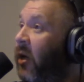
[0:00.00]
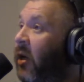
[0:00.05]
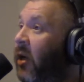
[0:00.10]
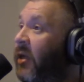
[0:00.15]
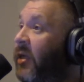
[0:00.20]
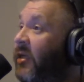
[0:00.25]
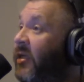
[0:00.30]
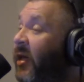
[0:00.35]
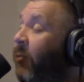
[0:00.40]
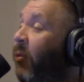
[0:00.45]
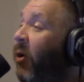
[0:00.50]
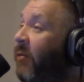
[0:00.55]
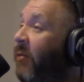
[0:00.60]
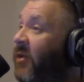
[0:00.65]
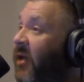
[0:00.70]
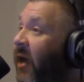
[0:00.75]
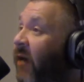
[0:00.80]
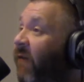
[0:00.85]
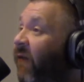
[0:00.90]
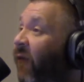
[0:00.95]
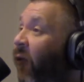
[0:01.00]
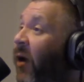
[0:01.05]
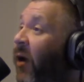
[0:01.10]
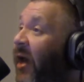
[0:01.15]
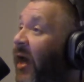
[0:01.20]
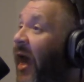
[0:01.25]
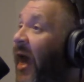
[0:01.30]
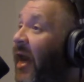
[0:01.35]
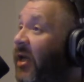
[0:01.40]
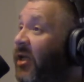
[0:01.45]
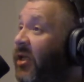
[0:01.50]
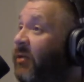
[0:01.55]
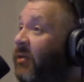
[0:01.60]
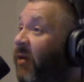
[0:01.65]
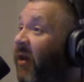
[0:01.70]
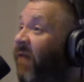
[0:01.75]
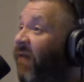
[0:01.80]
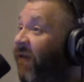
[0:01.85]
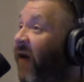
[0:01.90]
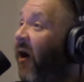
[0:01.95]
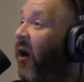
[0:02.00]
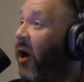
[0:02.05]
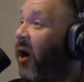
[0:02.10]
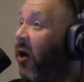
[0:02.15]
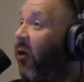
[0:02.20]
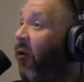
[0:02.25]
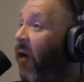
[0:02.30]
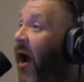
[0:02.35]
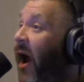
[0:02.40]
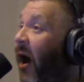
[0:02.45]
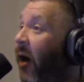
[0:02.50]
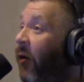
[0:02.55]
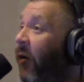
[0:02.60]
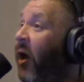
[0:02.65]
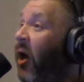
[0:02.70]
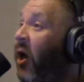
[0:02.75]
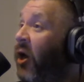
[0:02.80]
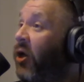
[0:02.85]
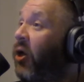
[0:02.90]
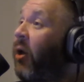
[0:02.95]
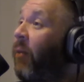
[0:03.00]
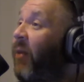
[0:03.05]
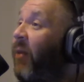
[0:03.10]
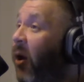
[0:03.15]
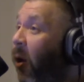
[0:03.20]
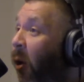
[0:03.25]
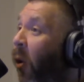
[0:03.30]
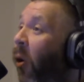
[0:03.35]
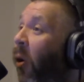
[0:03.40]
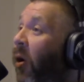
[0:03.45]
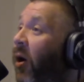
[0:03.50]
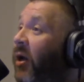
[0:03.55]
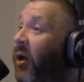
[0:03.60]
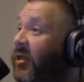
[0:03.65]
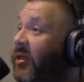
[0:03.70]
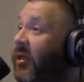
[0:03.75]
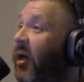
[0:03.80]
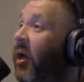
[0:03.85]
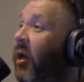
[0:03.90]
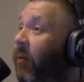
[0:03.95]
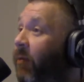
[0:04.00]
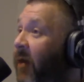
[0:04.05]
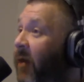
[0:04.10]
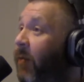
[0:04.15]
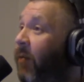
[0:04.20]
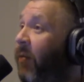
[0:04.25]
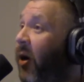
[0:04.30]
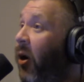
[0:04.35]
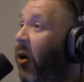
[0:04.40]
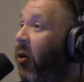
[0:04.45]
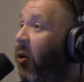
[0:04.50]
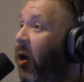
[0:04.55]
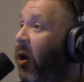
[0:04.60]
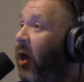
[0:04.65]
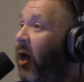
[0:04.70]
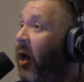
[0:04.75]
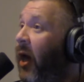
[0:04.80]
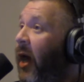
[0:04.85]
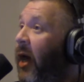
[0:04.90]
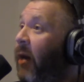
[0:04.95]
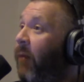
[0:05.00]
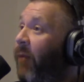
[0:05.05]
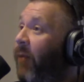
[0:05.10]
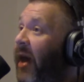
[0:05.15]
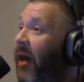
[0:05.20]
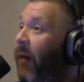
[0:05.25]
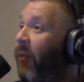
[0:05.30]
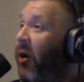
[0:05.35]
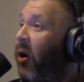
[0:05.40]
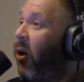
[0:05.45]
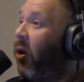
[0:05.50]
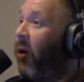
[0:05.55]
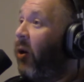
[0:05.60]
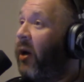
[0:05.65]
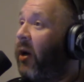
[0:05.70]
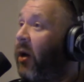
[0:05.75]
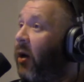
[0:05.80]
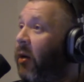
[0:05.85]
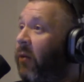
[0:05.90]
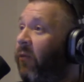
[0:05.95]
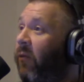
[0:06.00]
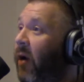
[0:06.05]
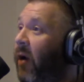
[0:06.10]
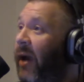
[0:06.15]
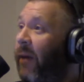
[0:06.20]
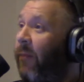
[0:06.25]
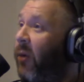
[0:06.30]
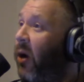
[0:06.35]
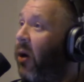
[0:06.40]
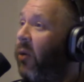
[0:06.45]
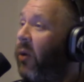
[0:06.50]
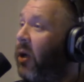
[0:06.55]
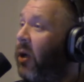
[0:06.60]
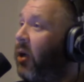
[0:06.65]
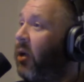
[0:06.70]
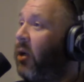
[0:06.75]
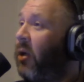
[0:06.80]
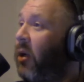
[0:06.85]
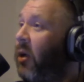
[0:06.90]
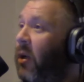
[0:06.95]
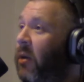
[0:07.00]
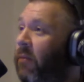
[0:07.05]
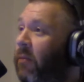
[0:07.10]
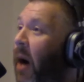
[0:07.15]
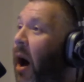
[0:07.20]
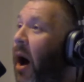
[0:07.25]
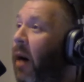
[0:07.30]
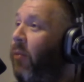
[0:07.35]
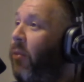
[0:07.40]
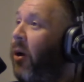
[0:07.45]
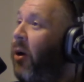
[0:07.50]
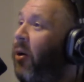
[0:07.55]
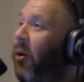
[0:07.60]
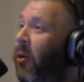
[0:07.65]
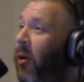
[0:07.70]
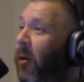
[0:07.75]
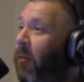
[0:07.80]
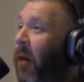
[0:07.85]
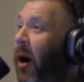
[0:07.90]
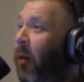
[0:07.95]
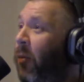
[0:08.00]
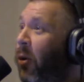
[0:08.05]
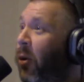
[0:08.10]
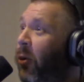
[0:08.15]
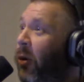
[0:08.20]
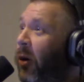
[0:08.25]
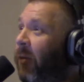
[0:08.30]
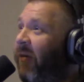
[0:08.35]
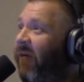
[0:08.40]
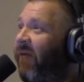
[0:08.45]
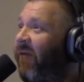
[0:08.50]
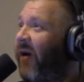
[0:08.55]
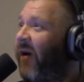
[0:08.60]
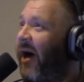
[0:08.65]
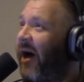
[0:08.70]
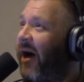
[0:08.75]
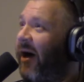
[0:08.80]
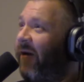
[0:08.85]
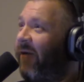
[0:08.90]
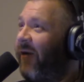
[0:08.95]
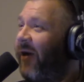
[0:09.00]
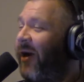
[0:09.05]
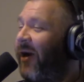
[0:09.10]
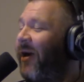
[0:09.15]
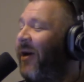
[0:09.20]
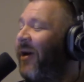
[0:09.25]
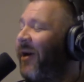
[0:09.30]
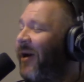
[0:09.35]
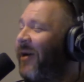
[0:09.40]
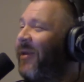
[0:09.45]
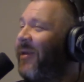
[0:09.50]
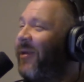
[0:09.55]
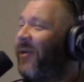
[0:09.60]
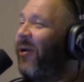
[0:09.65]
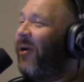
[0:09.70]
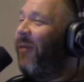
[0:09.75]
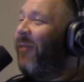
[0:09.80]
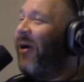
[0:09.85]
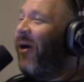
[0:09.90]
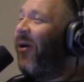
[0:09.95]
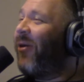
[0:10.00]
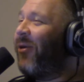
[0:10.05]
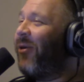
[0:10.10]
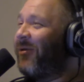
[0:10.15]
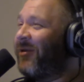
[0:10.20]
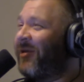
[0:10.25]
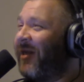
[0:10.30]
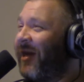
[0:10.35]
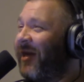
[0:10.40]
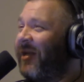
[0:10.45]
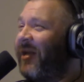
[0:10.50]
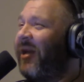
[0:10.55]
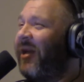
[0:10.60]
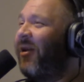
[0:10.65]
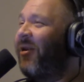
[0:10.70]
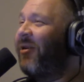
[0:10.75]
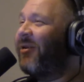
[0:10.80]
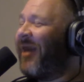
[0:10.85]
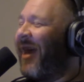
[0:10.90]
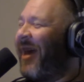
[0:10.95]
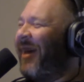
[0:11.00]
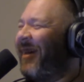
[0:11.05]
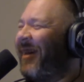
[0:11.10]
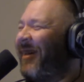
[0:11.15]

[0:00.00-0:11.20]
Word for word: See what I'm saying? Fornicating yeah, just yeah, means yeah, fucking around. You can be a whore and a slut and a mimbo and a bambo and a rambo and a mambo. Mambo number five. You can be all those things. Do you understand?